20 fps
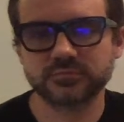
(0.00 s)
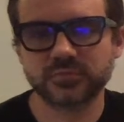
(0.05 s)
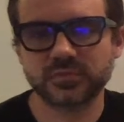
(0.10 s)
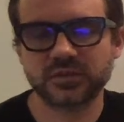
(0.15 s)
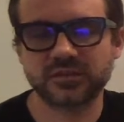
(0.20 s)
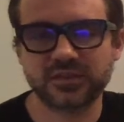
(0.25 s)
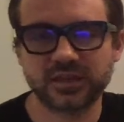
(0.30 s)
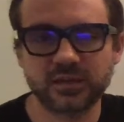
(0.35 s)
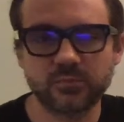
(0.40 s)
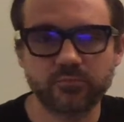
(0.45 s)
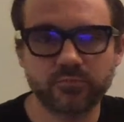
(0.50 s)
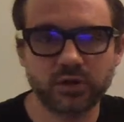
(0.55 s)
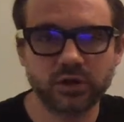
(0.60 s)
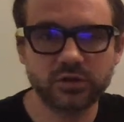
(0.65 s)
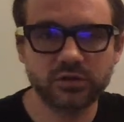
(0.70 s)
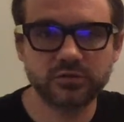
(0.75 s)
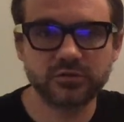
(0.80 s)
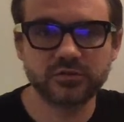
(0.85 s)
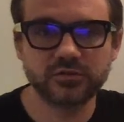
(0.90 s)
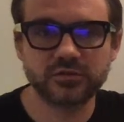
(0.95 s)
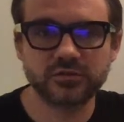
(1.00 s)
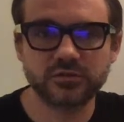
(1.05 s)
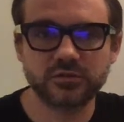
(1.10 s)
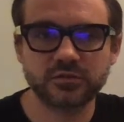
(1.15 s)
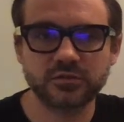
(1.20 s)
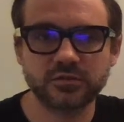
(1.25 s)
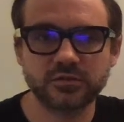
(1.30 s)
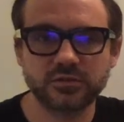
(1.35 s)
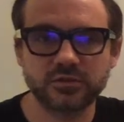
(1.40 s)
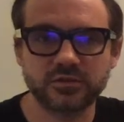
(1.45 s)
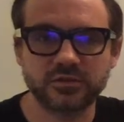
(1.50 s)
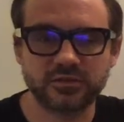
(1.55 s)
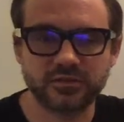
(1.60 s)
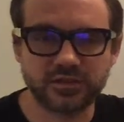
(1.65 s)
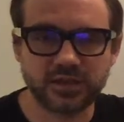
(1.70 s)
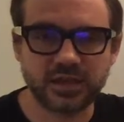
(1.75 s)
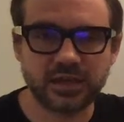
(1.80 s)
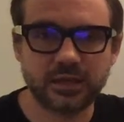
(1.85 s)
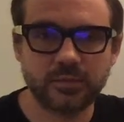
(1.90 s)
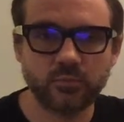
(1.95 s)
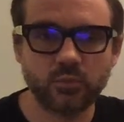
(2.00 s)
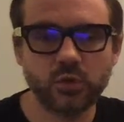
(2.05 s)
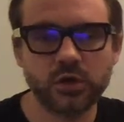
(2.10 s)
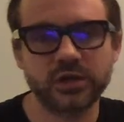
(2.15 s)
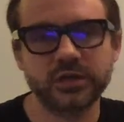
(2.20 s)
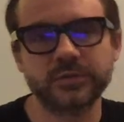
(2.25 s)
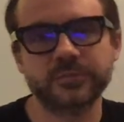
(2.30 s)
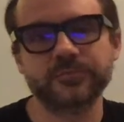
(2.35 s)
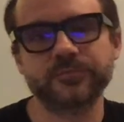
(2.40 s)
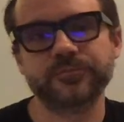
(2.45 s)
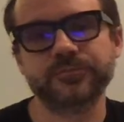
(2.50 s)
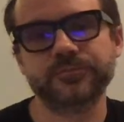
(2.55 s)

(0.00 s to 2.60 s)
Same parts, same what?